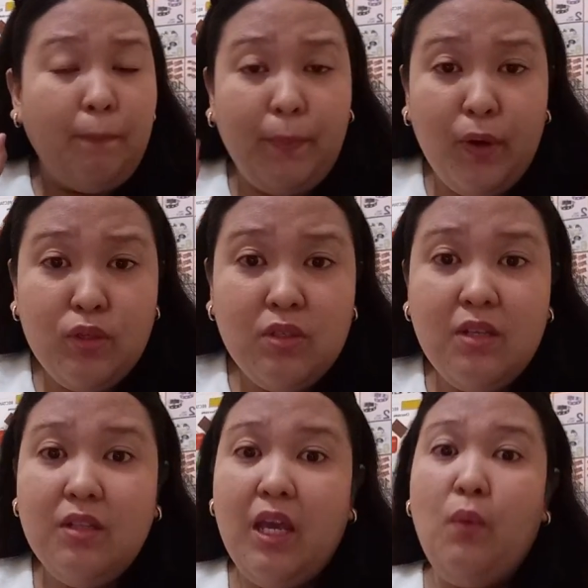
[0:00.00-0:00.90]

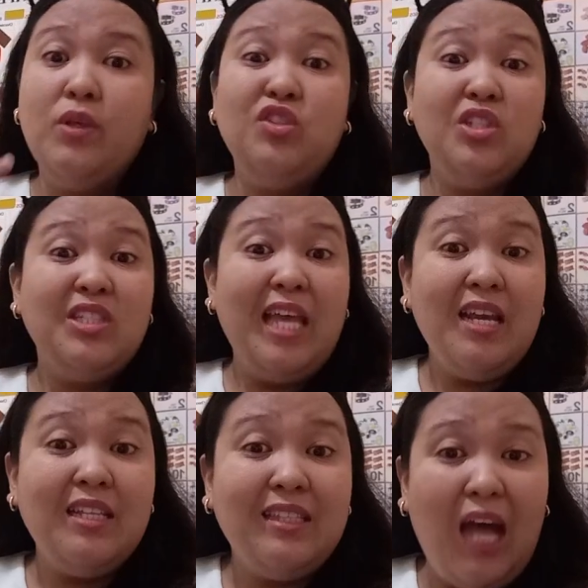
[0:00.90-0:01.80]
person, okay, was just
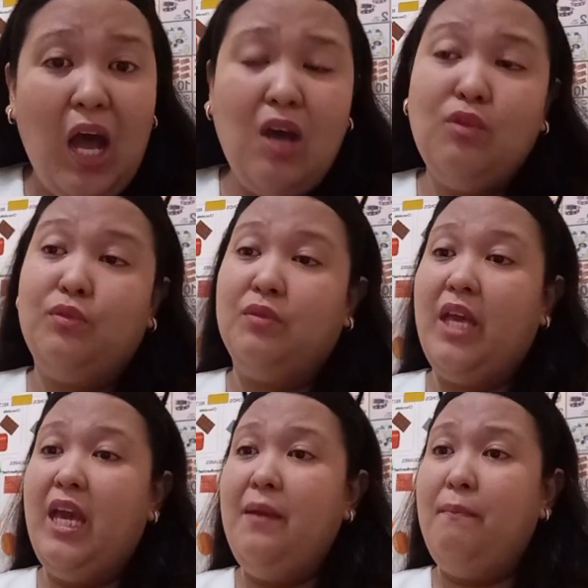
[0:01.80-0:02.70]
taken down,
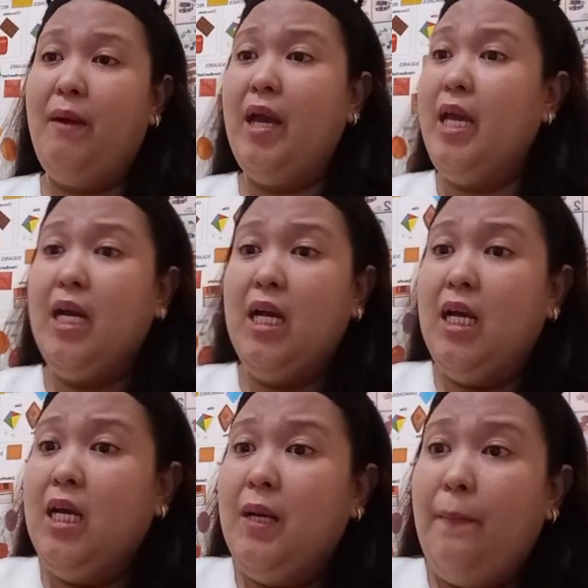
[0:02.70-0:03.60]
okay, by
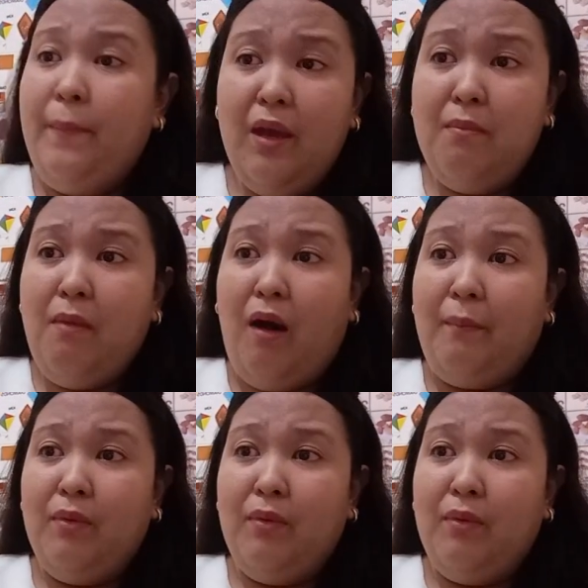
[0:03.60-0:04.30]
Big Mom.